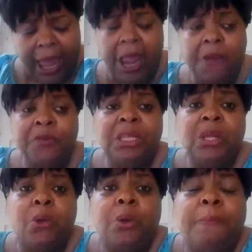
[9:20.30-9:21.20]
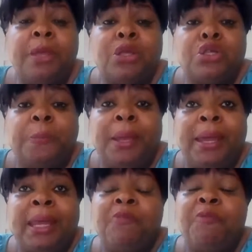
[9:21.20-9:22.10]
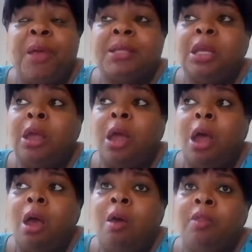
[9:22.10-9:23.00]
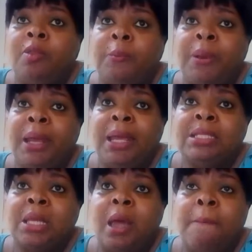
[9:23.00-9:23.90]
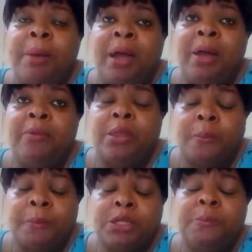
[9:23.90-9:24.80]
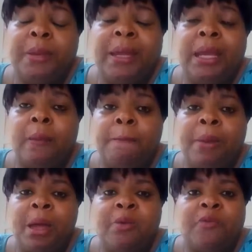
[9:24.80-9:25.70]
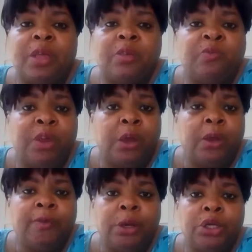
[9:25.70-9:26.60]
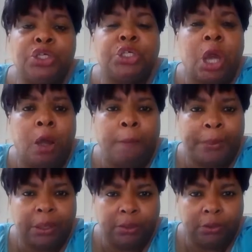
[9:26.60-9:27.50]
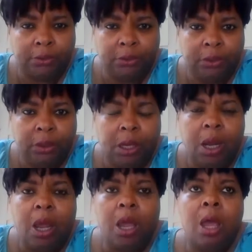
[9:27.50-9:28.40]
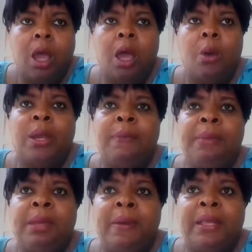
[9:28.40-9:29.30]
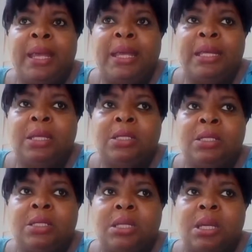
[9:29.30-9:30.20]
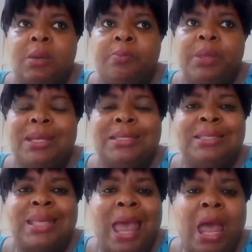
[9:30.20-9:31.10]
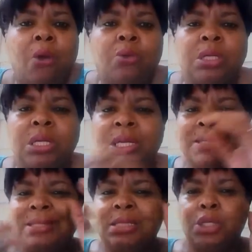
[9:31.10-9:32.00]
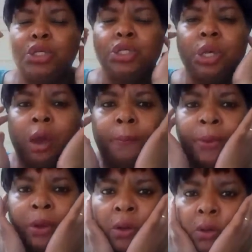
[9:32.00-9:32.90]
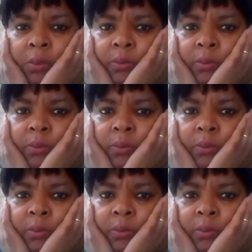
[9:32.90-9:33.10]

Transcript: Everything on the mental plane, in fact, all of the planes above, the mental plane and above, is very, very sharp. What I mean by that is sound is sharper.